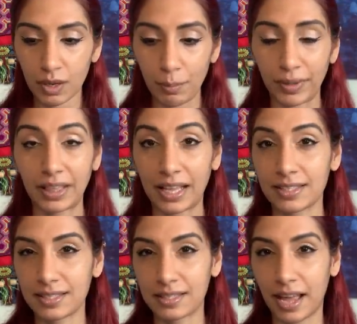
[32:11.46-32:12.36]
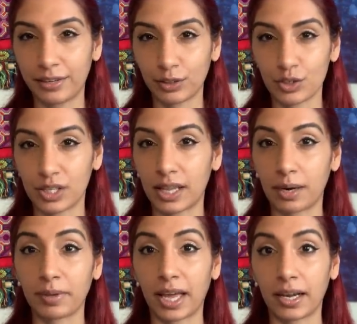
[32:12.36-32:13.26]
But that's the energy that
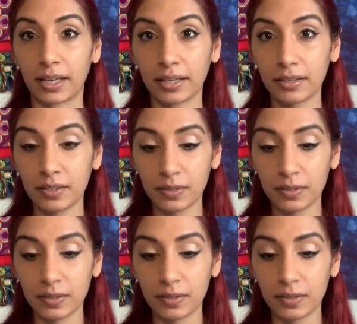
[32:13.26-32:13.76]
I'm getting.